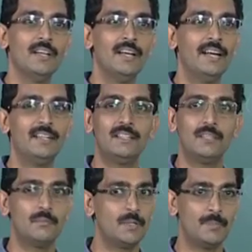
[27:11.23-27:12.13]

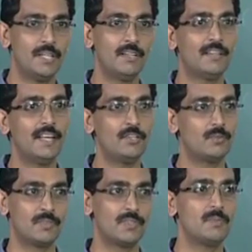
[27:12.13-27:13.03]
and depending on that your
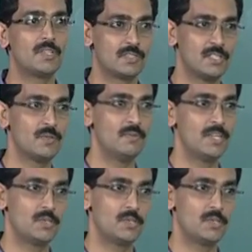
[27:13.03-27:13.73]
performance results will vary.